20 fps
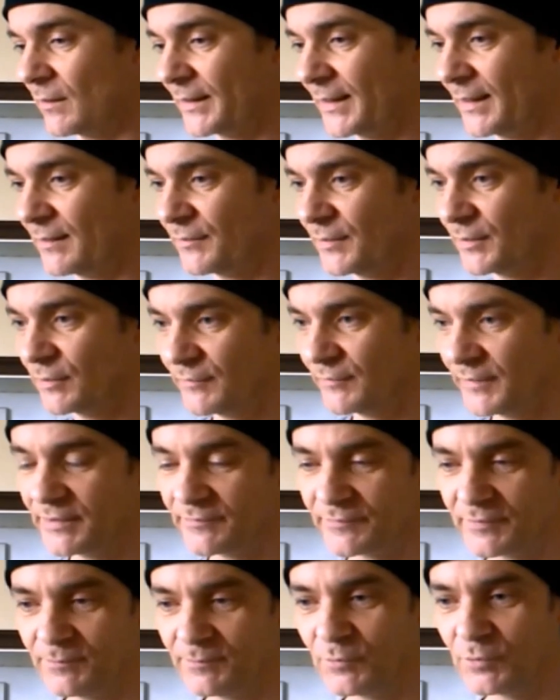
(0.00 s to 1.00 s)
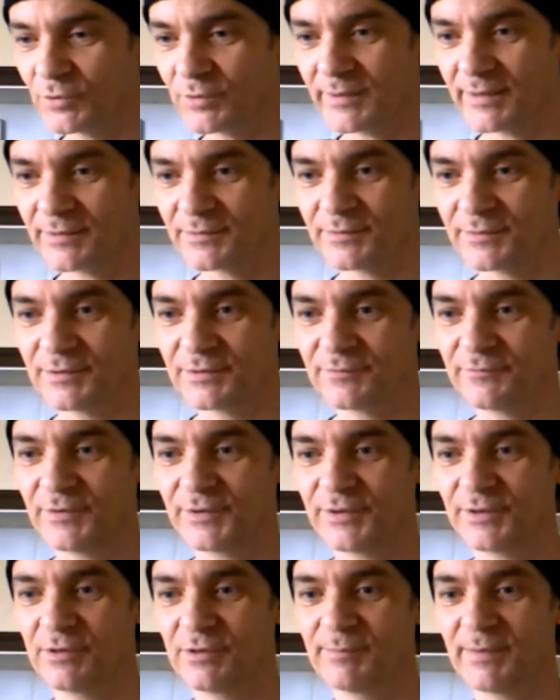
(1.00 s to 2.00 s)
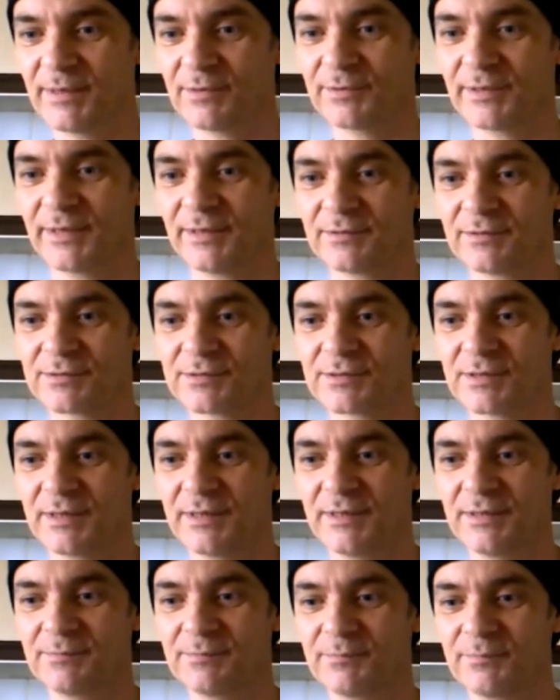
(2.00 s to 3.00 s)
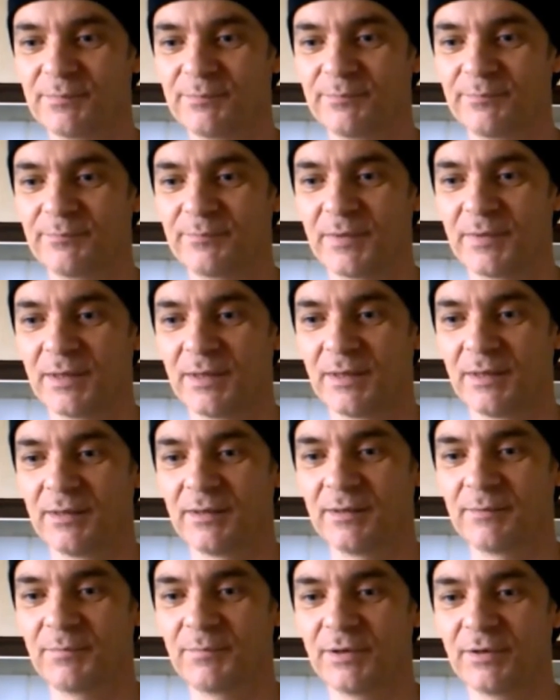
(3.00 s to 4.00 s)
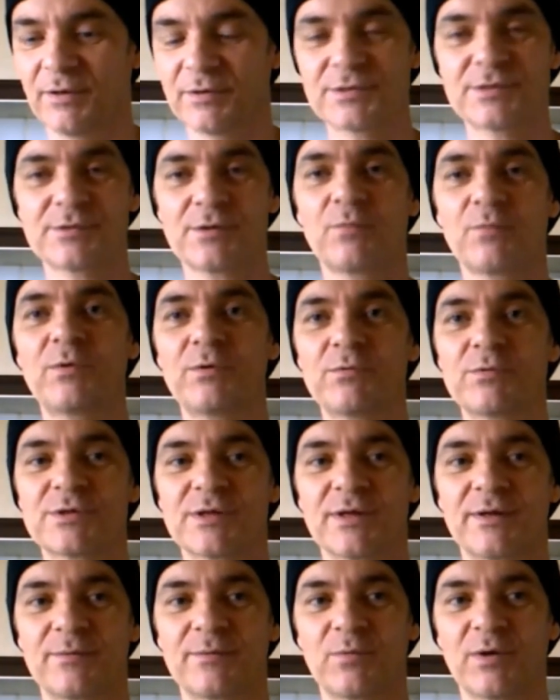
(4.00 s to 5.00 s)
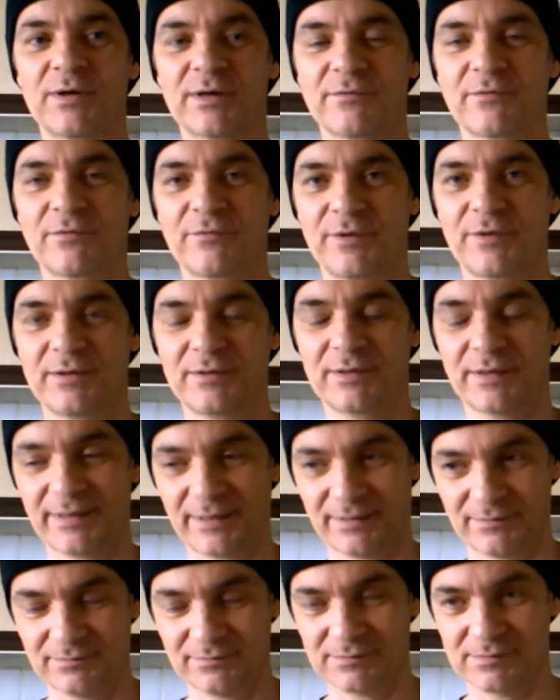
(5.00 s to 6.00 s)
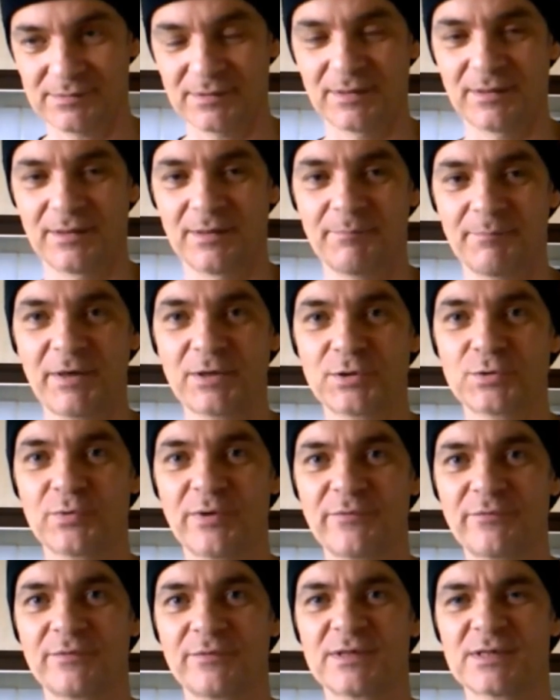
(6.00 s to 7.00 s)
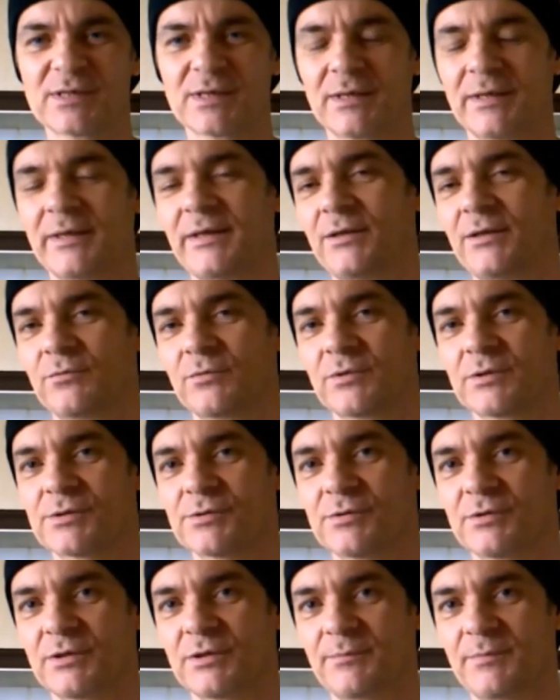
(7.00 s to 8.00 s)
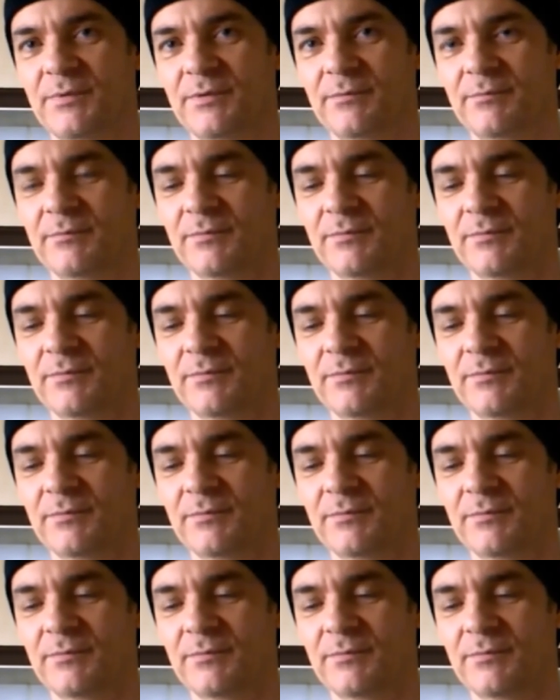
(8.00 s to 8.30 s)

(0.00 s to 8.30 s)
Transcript: I can't think of anything more to add to this video about getting started. But I, will say one other thing again, make sure everything's clean all the time.